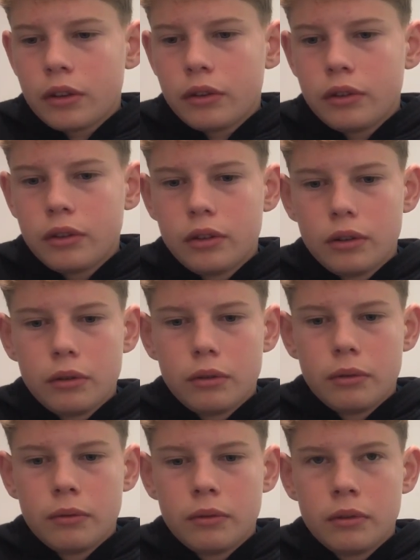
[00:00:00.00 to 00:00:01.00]

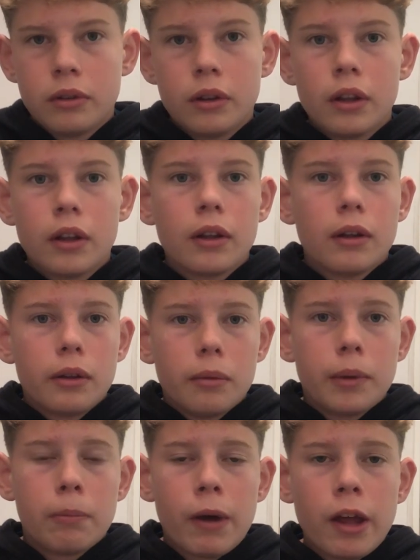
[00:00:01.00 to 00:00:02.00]
So
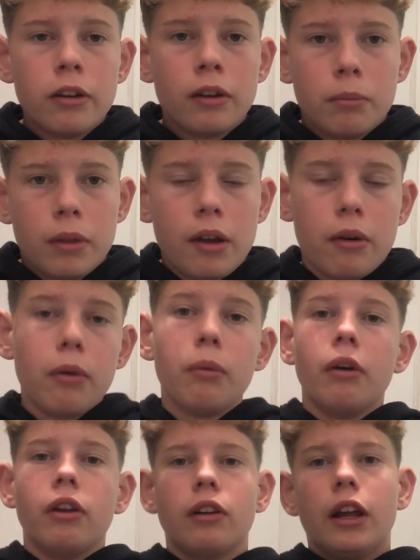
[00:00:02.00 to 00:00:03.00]
my bicep, they're
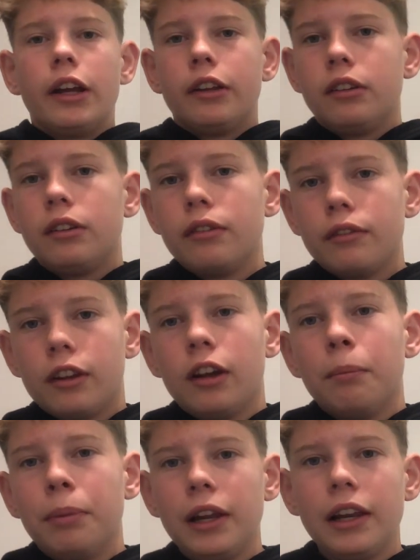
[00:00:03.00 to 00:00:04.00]
always
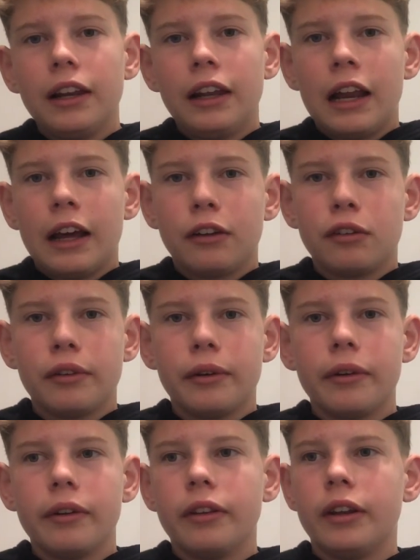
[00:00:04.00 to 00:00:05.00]
completely
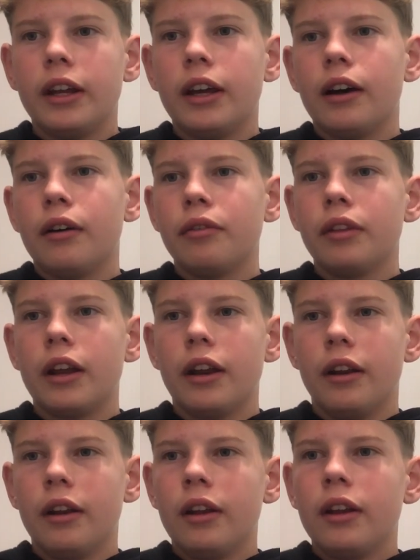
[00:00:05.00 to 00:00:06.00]
sore the day after,
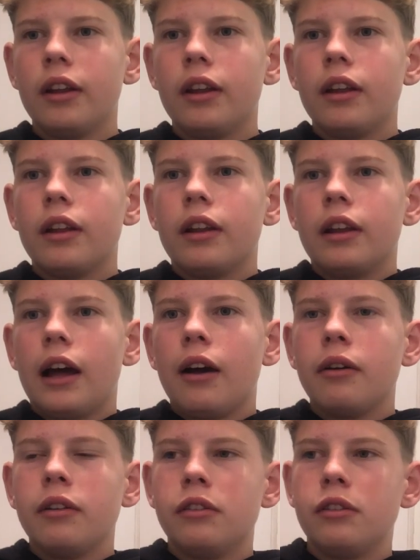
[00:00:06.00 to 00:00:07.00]
and now
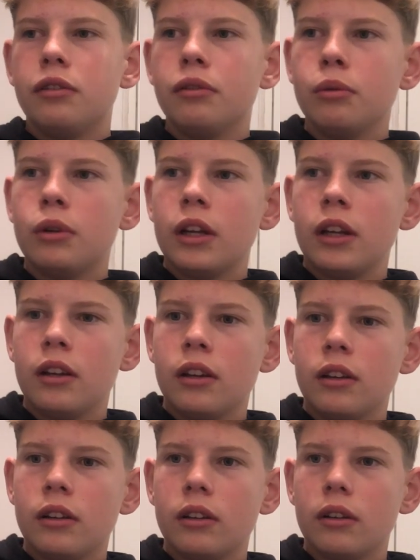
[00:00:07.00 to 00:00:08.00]
it's 2
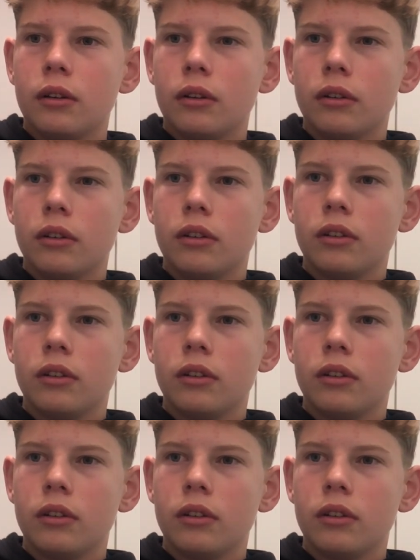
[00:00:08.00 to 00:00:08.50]
days, or